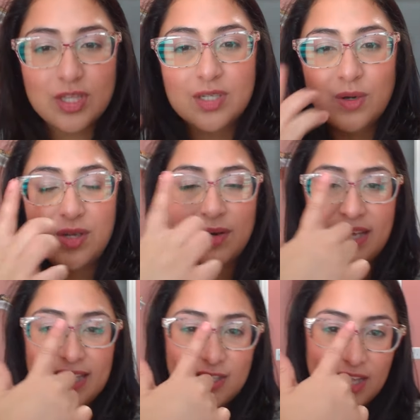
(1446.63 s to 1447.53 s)
So when you
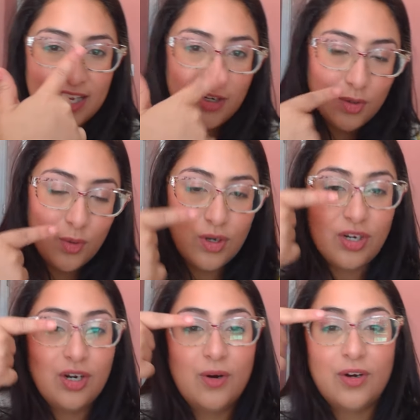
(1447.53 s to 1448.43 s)
wanna do the inner
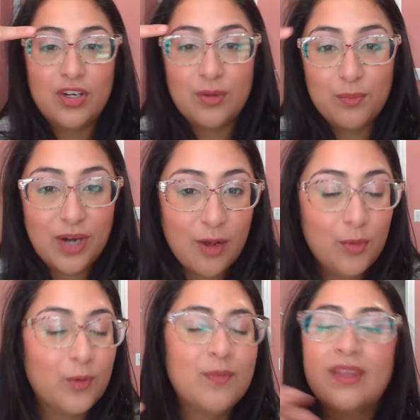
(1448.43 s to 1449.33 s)
corner or your brow
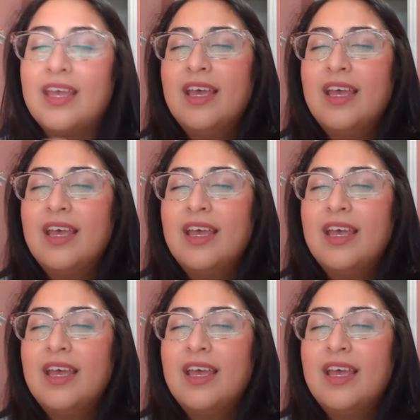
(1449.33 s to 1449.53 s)
bone.